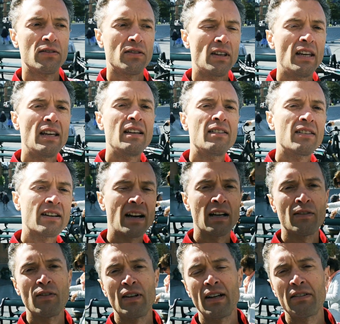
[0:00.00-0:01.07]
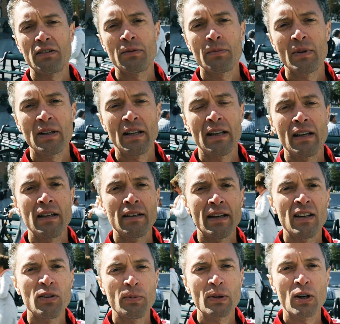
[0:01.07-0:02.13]
easy kind of a letter in
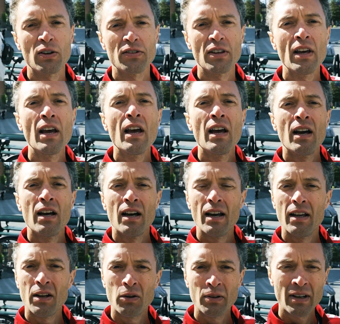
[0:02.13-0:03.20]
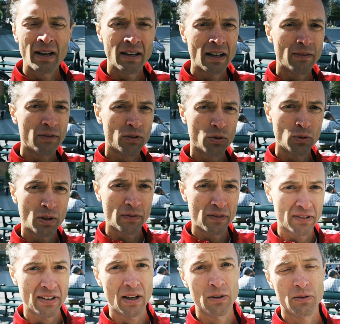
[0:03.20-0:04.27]
Danish because it only can have 2 different
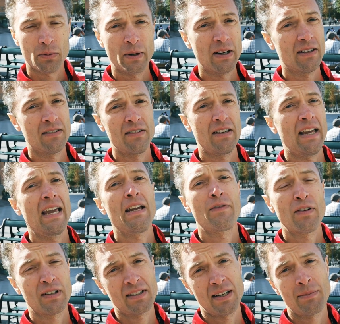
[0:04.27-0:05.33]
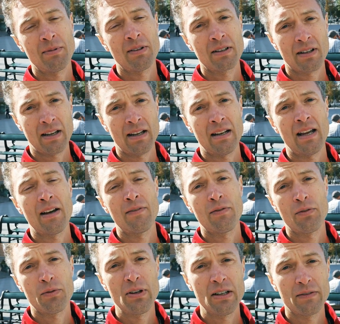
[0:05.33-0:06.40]
sounds, whereas the A, for example, can have
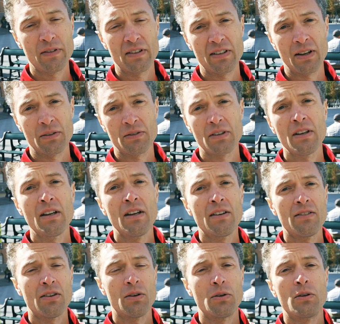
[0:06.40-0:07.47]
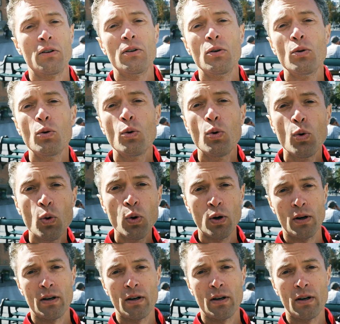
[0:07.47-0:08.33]
3 different sounds. So, U.